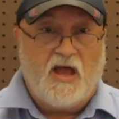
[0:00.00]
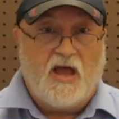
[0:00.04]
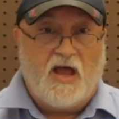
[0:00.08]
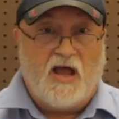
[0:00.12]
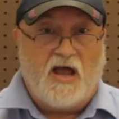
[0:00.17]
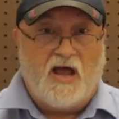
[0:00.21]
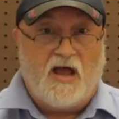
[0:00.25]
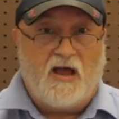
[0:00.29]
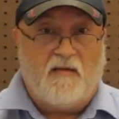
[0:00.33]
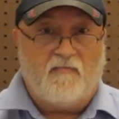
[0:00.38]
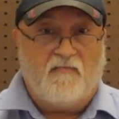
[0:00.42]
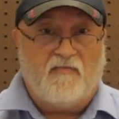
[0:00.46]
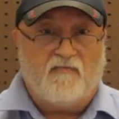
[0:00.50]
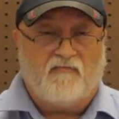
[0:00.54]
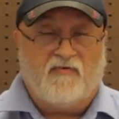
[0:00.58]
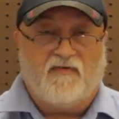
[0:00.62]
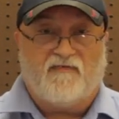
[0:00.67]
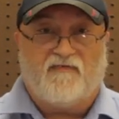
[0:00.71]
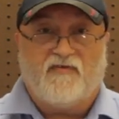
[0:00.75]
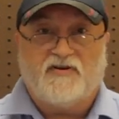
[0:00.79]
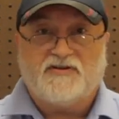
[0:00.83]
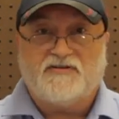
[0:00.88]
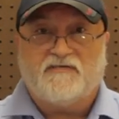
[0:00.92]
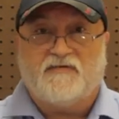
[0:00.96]

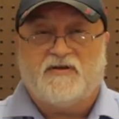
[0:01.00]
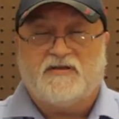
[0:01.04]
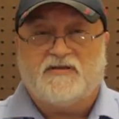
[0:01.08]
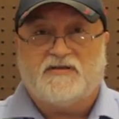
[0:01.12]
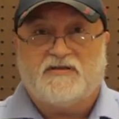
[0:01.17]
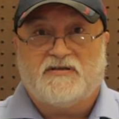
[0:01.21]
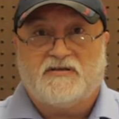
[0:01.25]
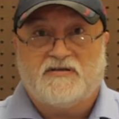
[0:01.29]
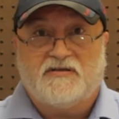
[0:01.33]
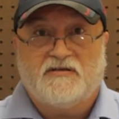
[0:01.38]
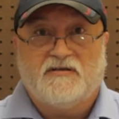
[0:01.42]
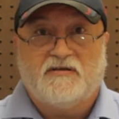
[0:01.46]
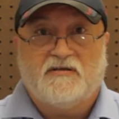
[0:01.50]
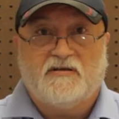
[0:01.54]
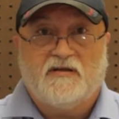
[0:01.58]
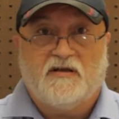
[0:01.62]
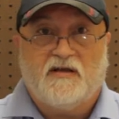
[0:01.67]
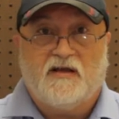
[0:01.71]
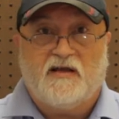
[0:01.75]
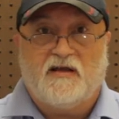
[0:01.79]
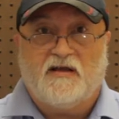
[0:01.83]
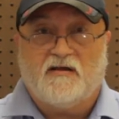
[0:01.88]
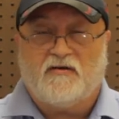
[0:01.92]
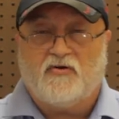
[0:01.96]
Refrigerants,
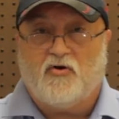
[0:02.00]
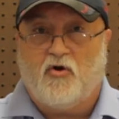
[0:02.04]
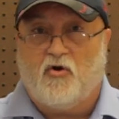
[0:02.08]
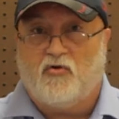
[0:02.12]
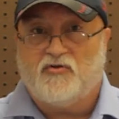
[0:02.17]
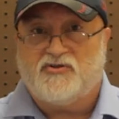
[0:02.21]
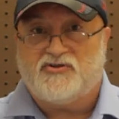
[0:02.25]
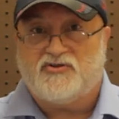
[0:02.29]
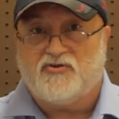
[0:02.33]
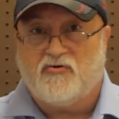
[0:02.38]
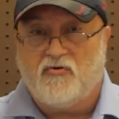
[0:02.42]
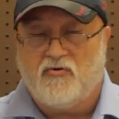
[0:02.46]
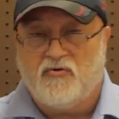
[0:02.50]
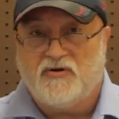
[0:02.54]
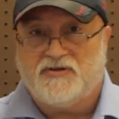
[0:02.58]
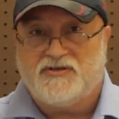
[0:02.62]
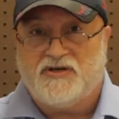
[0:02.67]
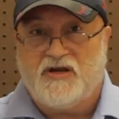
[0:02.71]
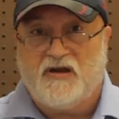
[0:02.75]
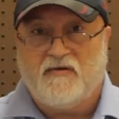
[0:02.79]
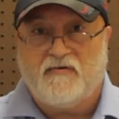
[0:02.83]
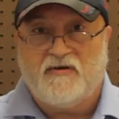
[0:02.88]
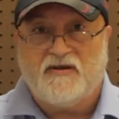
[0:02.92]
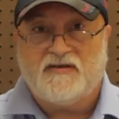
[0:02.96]
cold storage
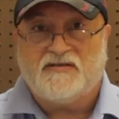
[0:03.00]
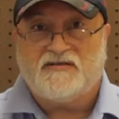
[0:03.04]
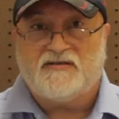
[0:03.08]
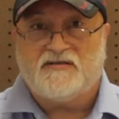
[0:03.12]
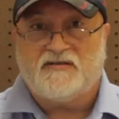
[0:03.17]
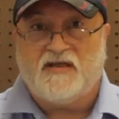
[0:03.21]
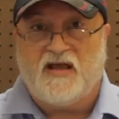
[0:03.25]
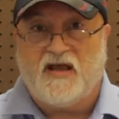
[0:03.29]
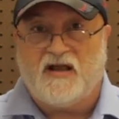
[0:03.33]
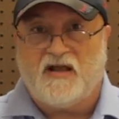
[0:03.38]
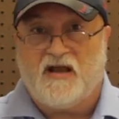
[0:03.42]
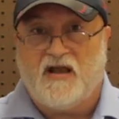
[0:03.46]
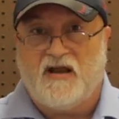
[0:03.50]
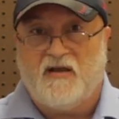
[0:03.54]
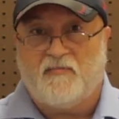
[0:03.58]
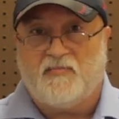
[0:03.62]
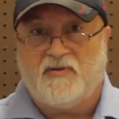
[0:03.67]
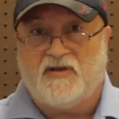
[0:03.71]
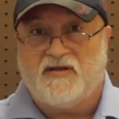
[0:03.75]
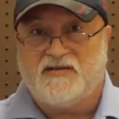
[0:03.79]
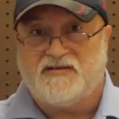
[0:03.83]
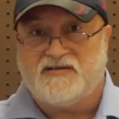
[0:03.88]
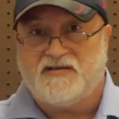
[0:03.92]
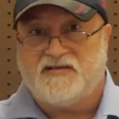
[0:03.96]
areas, that kind of
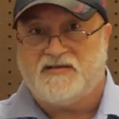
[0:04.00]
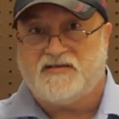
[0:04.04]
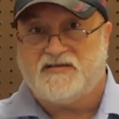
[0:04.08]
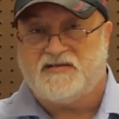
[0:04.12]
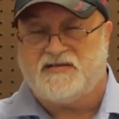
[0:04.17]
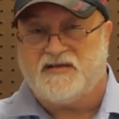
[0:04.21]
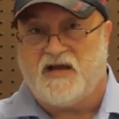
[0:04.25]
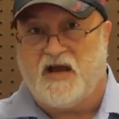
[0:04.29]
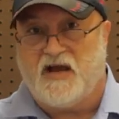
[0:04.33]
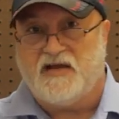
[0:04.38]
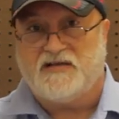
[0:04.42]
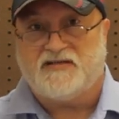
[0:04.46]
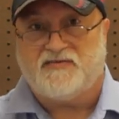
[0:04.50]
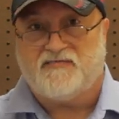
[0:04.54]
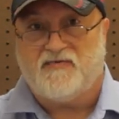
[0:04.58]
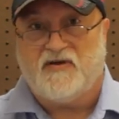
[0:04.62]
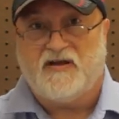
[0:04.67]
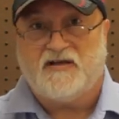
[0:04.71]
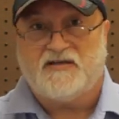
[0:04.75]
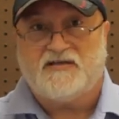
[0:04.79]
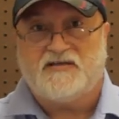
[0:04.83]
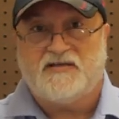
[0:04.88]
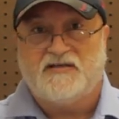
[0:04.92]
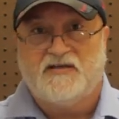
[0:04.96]
places, ice
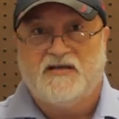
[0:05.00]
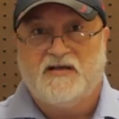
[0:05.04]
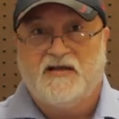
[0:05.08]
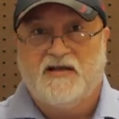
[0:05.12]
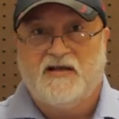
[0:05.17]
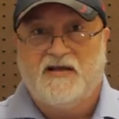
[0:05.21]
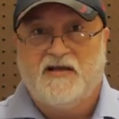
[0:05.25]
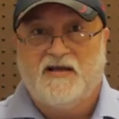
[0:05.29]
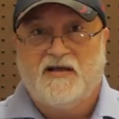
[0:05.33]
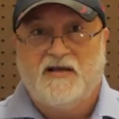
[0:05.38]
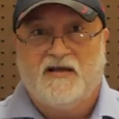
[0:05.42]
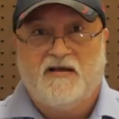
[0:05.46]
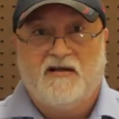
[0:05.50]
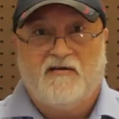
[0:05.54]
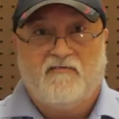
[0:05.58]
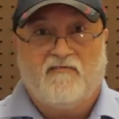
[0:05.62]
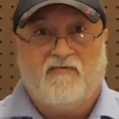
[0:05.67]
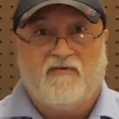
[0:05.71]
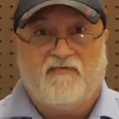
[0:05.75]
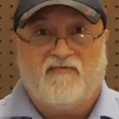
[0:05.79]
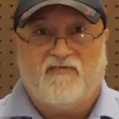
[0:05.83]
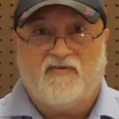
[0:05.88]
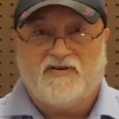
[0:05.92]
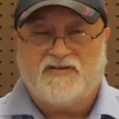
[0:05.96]
rinks,
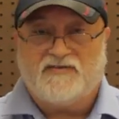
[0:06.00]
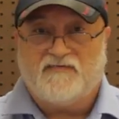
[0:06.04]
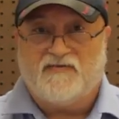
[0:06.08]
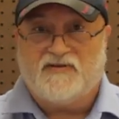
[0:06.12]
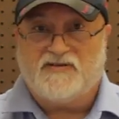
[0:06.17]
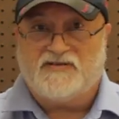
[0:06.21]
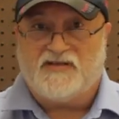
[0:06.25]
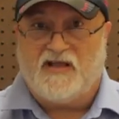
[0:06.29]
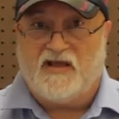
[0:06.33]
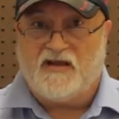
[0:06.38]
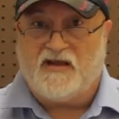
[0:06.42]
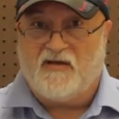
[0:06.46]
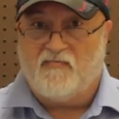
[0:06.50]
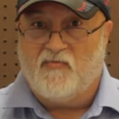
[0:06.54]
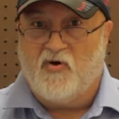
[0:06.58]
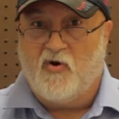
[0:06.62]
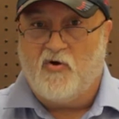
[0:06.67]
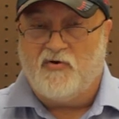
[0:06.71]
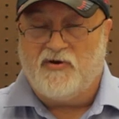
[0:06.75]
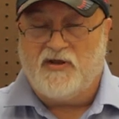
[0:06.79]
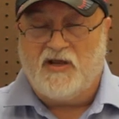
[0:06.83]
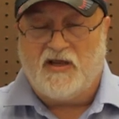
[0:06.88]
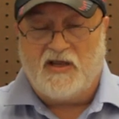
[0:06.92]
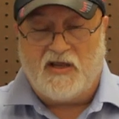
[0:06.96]
refrigerants like
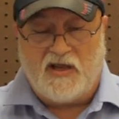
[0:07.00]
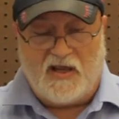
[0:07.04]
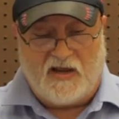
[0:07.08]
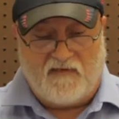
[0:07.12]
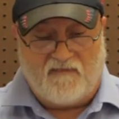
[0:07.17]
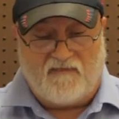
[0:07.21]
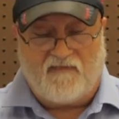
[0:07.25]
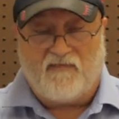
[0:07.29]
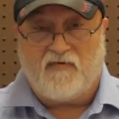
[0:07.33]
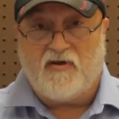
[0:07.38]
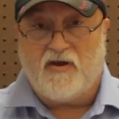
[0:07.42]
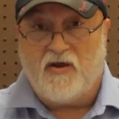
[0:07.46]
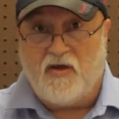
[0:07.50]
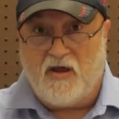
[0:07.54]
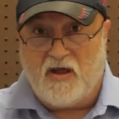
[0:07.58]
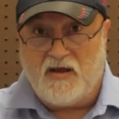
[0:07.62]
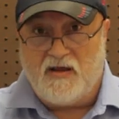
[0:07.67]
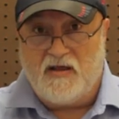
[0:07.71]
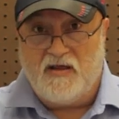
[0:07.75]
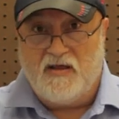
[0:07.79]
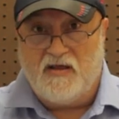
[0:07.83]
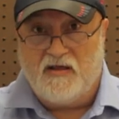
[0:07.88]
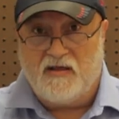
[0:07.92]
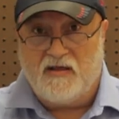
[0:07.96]
ammonia and freon